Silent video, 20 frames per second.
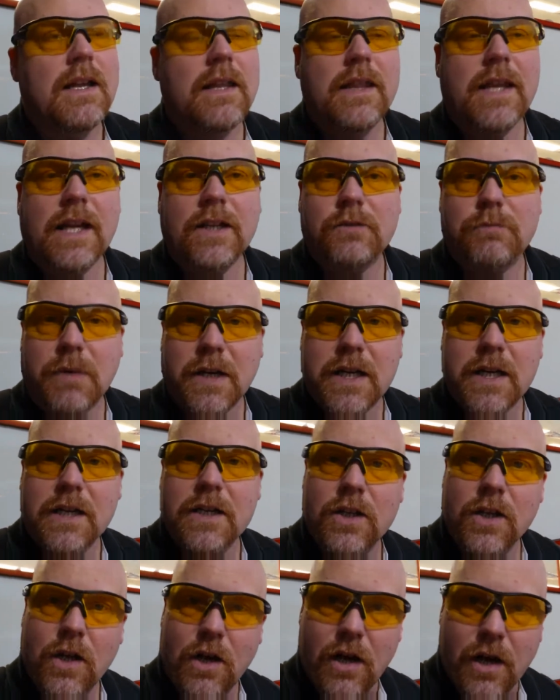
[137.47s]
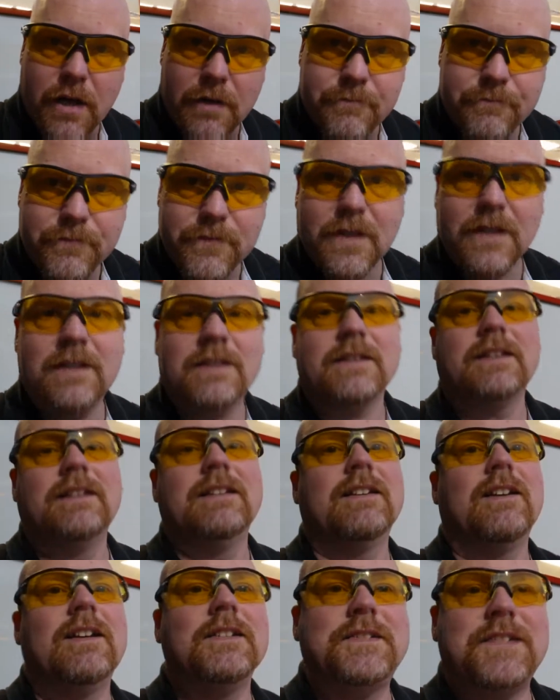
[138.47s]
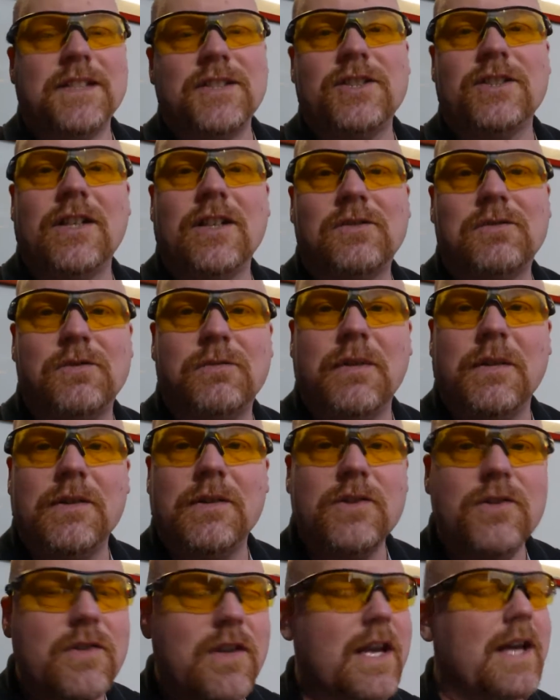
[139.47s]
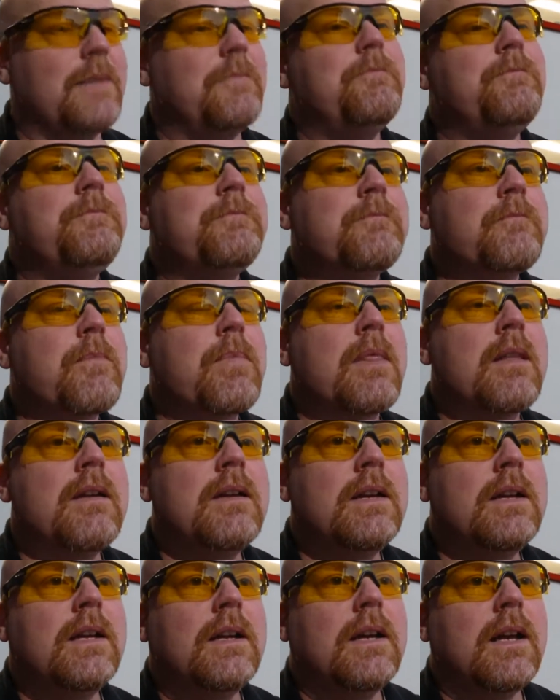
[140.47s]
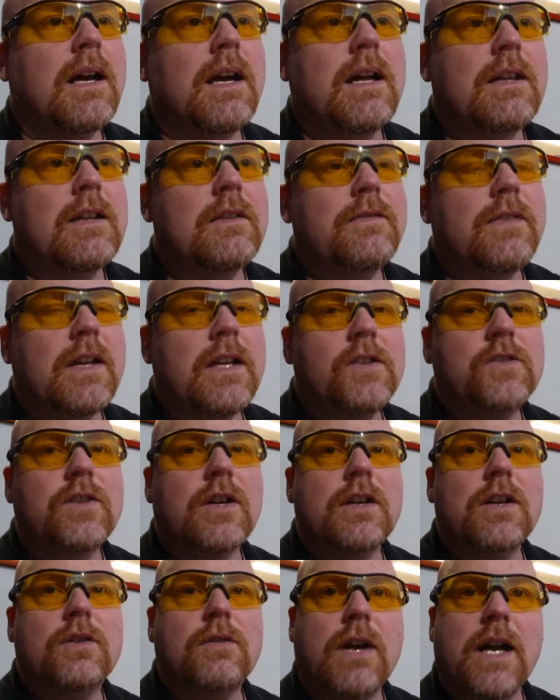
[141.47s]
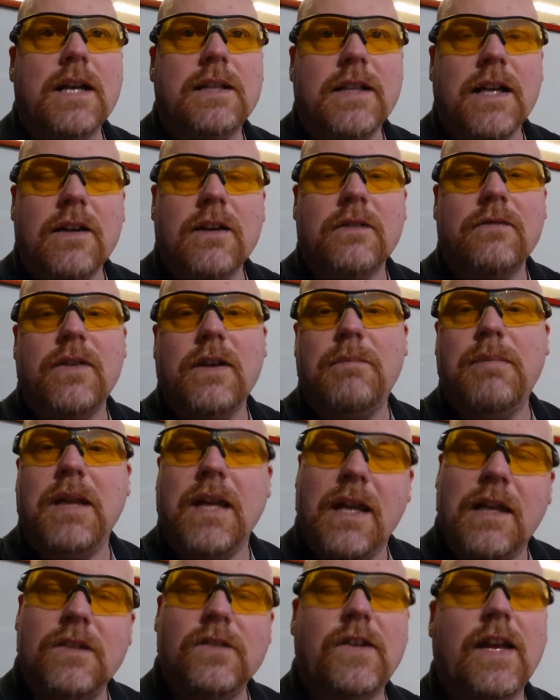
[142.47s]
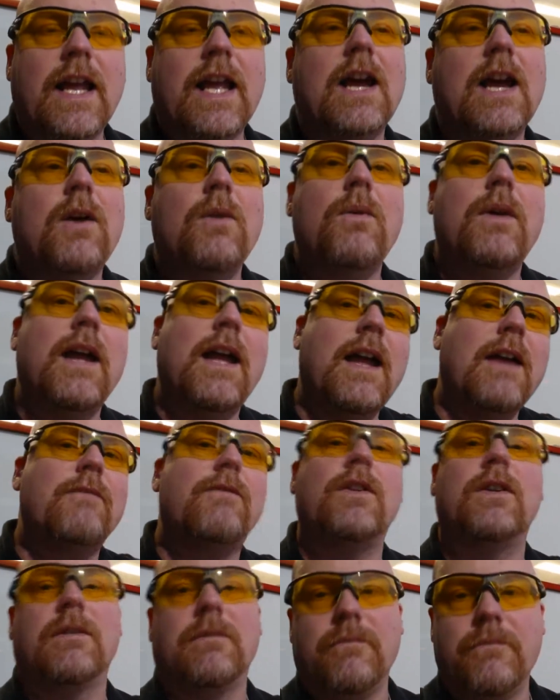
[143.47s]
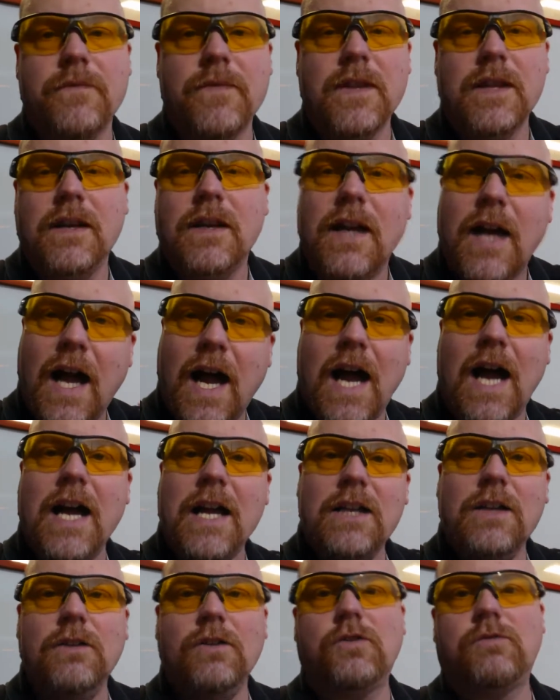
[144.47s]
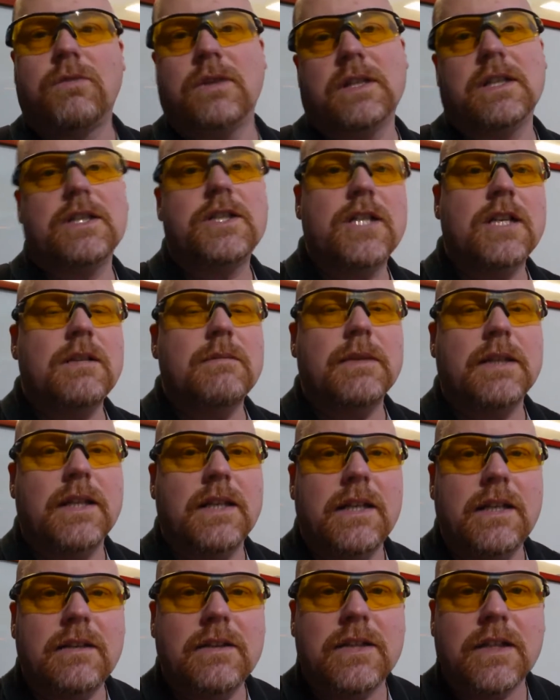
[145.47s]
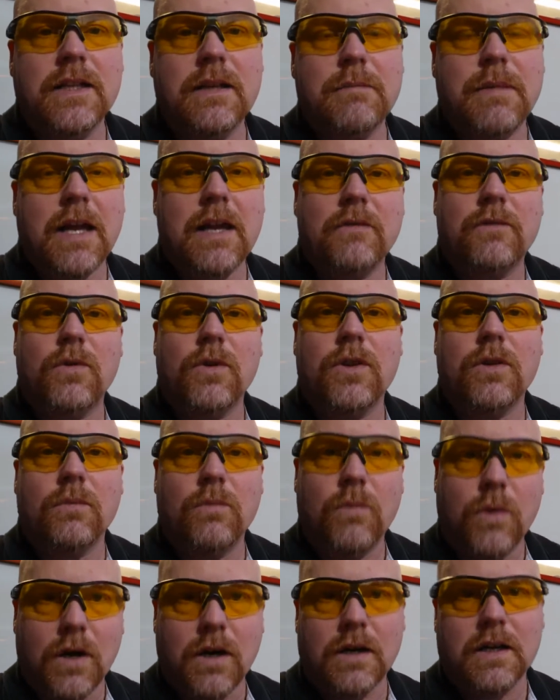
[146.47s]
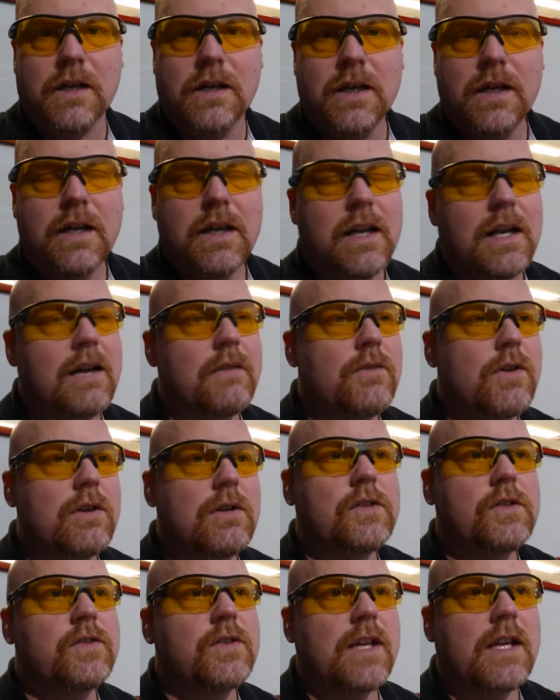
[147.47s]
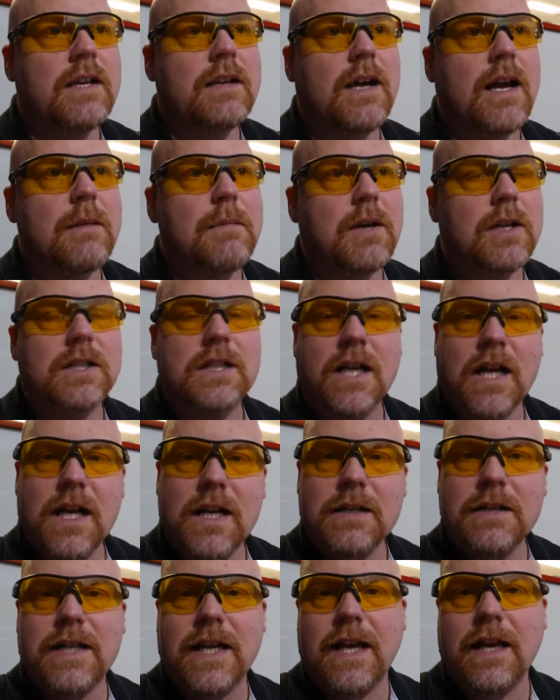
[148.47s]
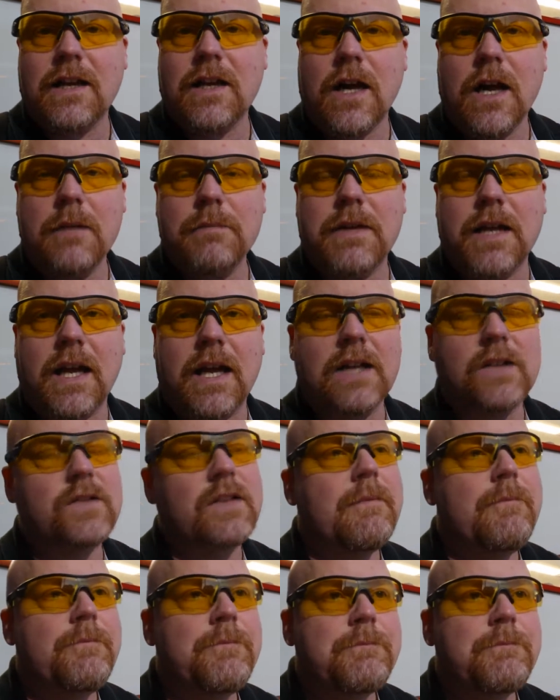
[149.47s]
that's breaking the law. The law says you're not supposed to be able to do that. They're finally starting to crack down on VPNs. However, I use one legitimately to get back and forth to work. I've noticed that I'm on Comcast,